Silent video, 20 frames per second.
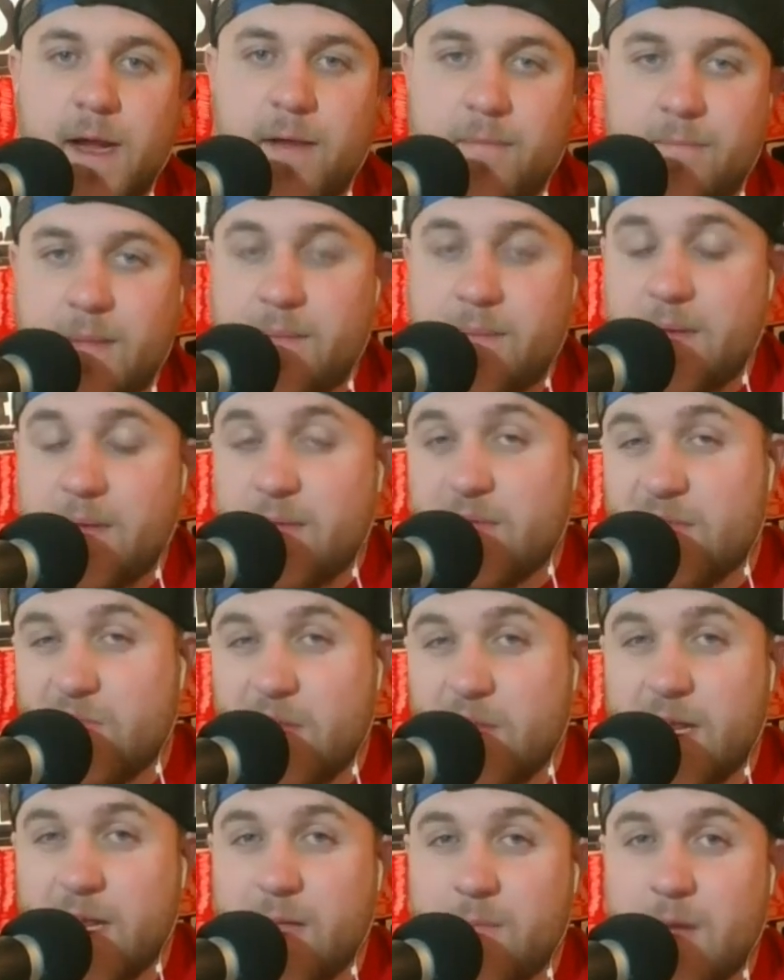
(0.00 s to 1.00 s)
Maybe it was
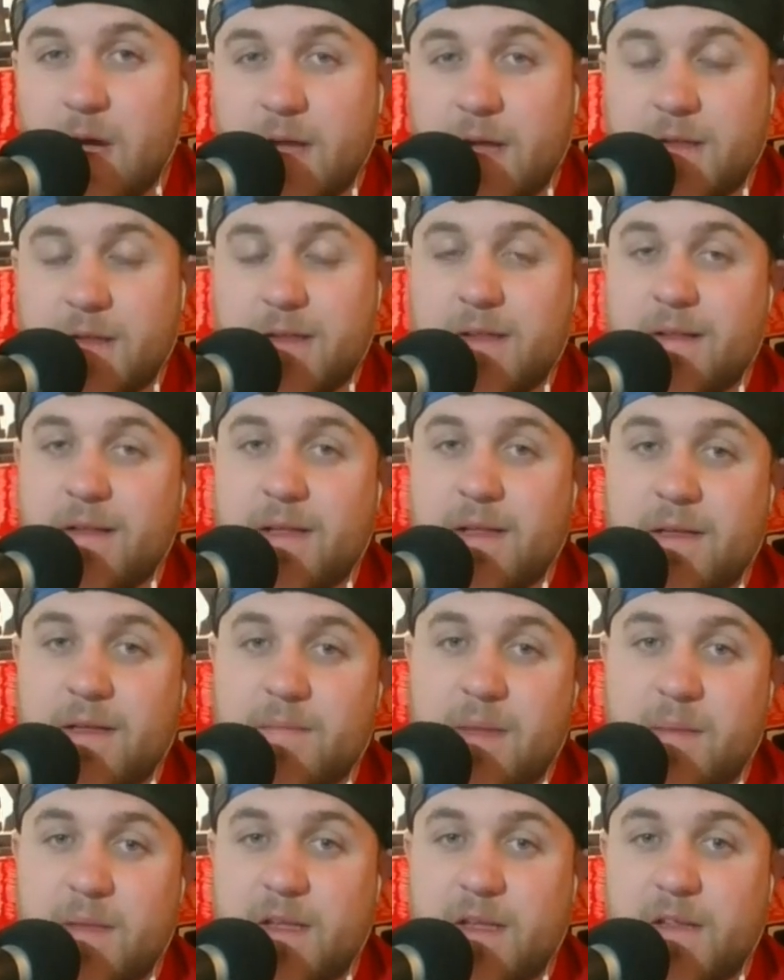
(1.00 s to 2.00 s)
Riddick Moss.
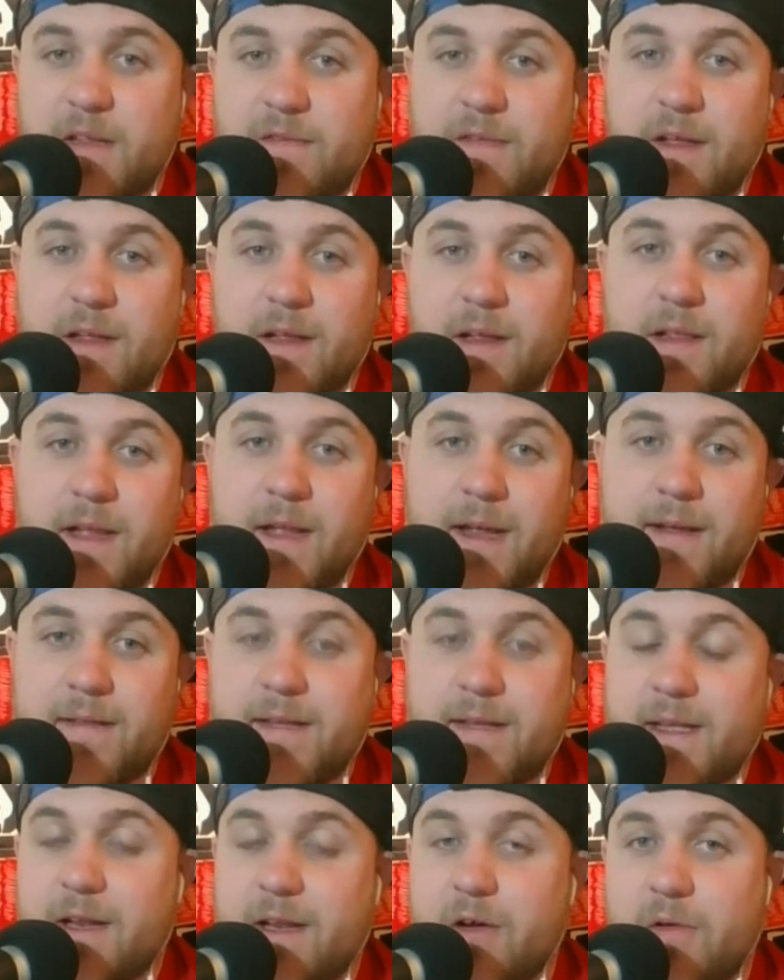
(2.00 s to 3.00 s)
Maybe he's feeling like
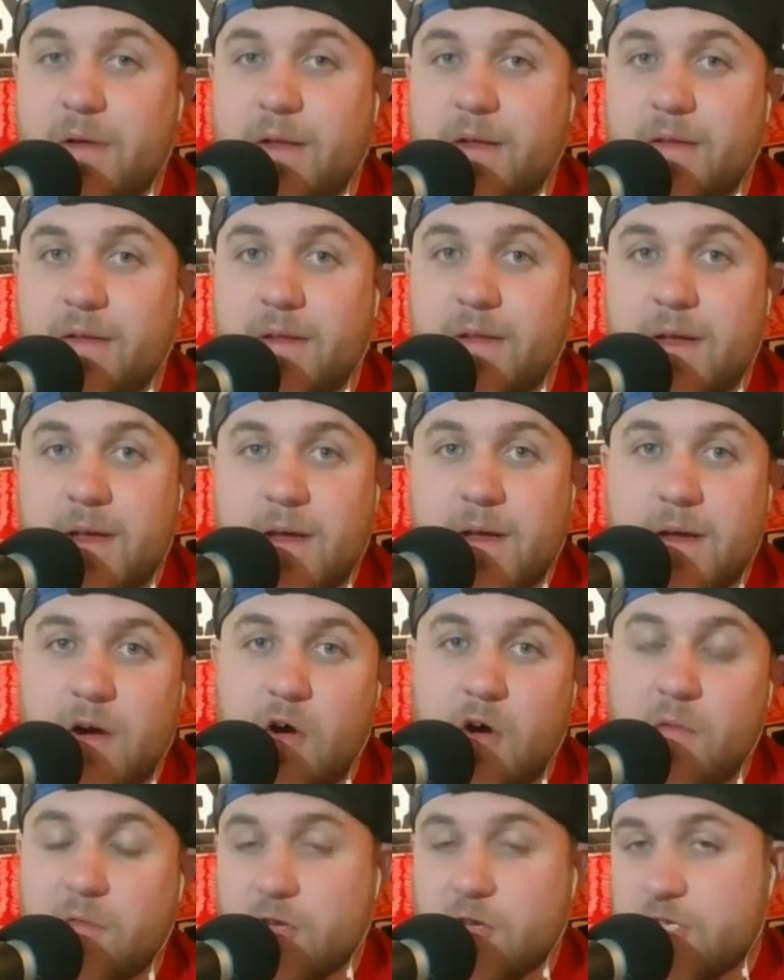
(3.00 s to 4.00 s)
Tito is
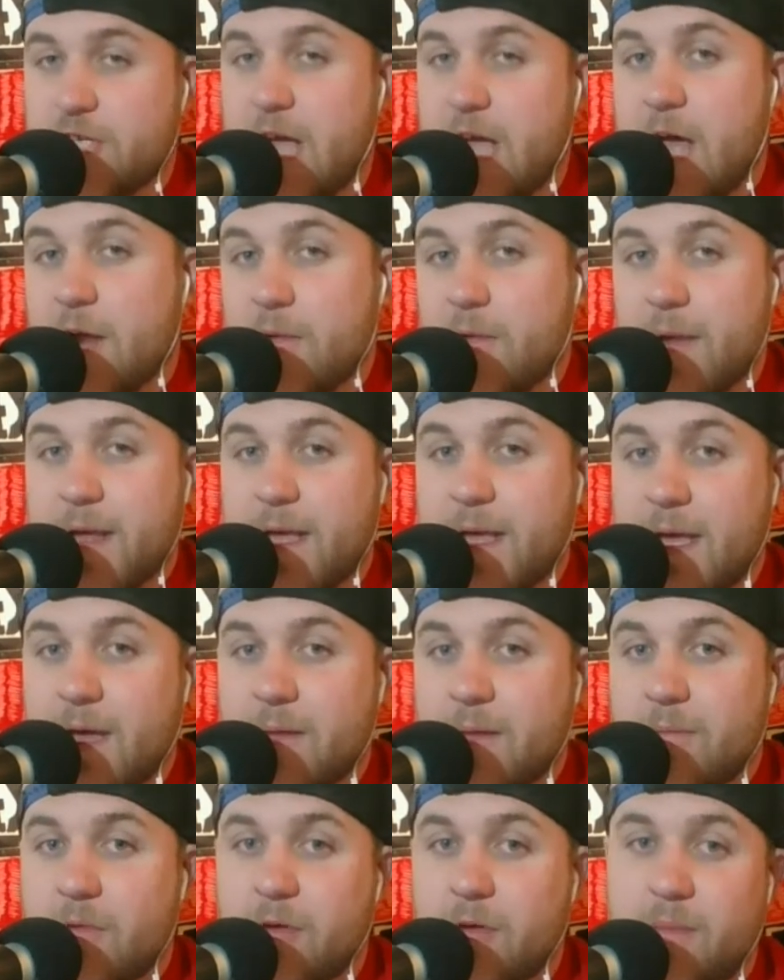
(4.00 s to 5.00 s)
overshadowing
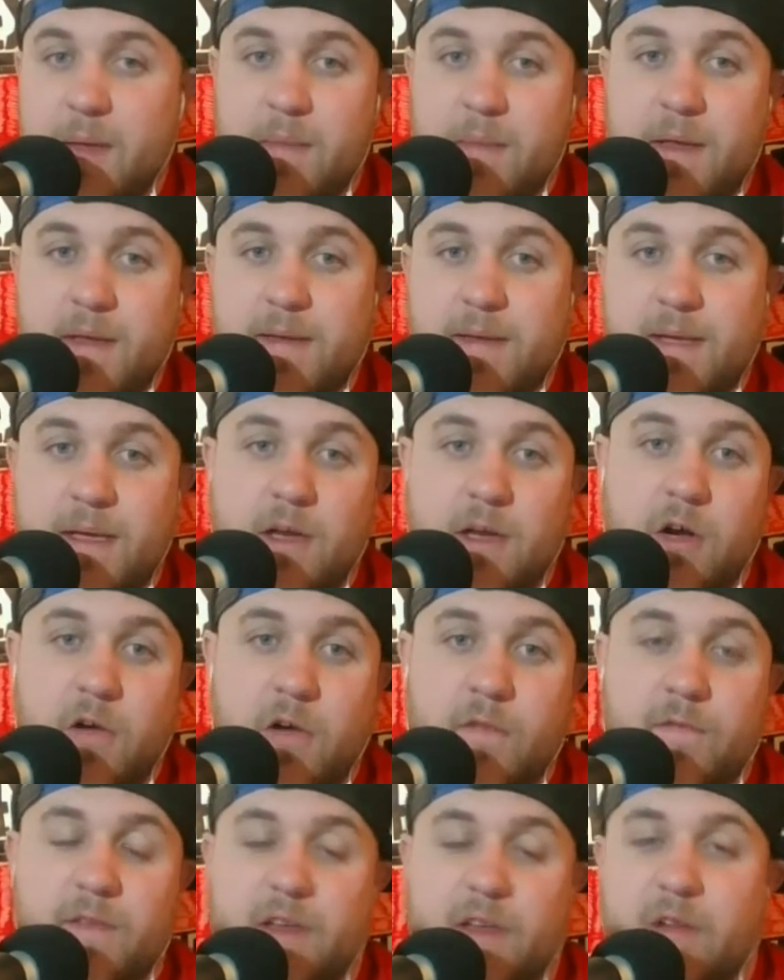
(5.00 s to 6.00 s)
him, or maybe Tino
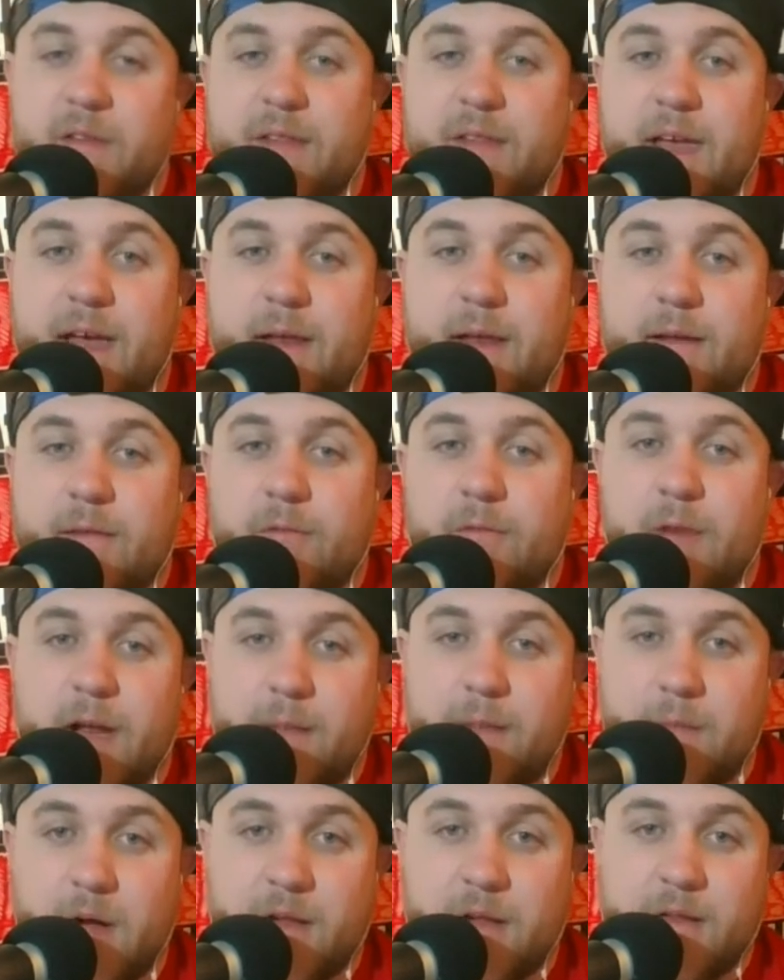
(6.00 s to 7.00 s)
feels that Riddick
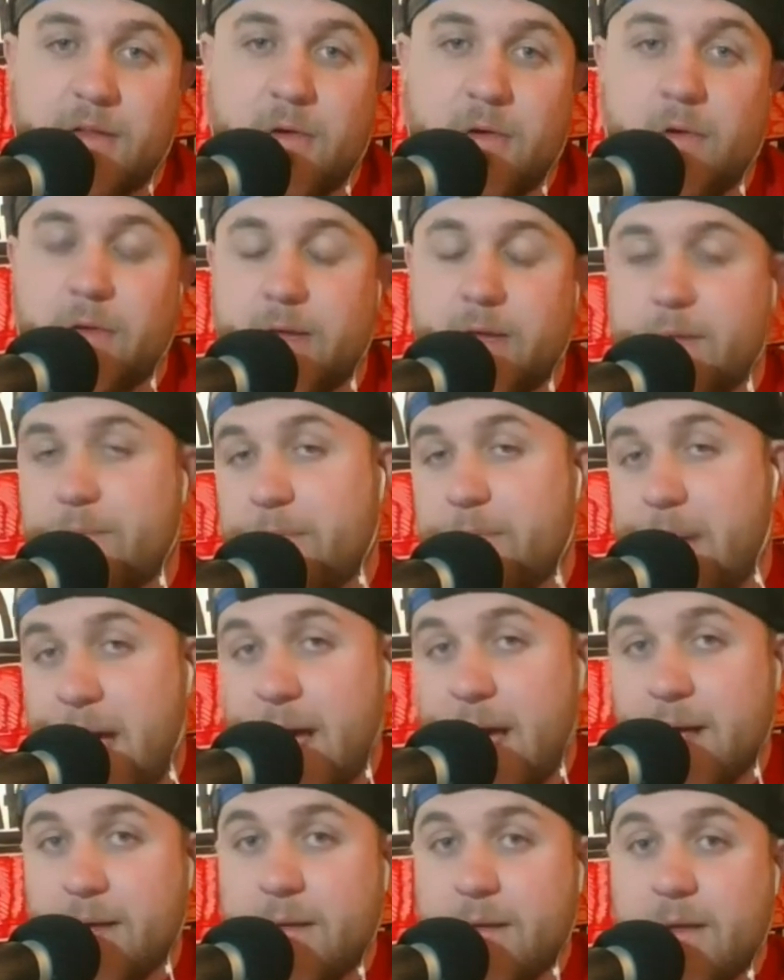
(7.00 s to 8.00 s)
Moss is holding him
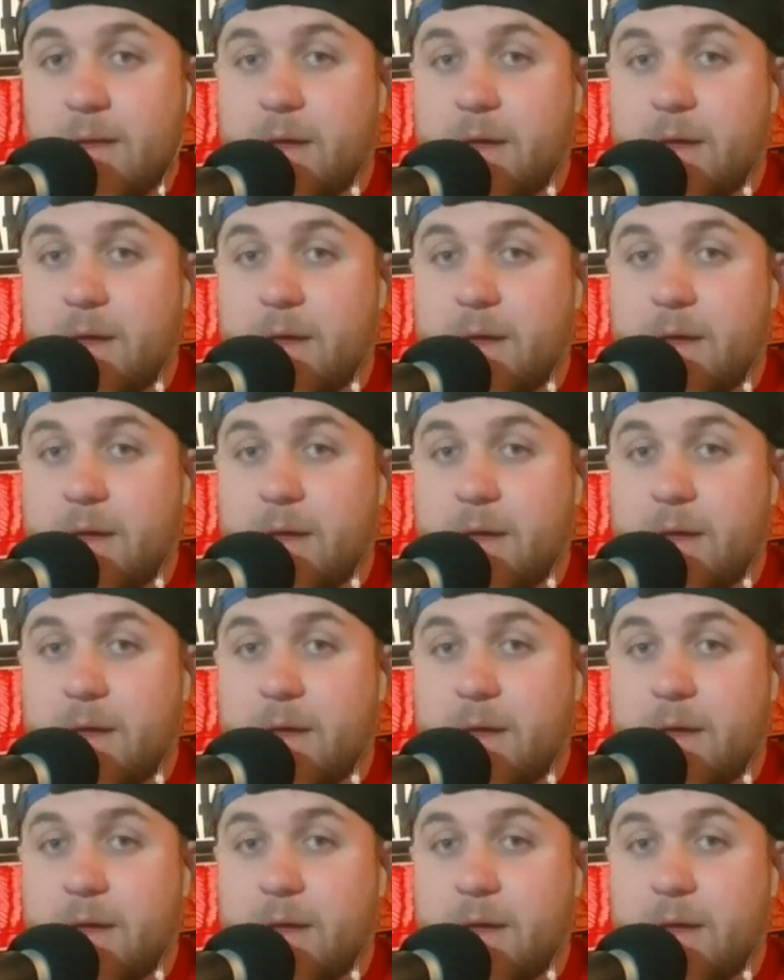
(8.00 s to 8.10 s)
back.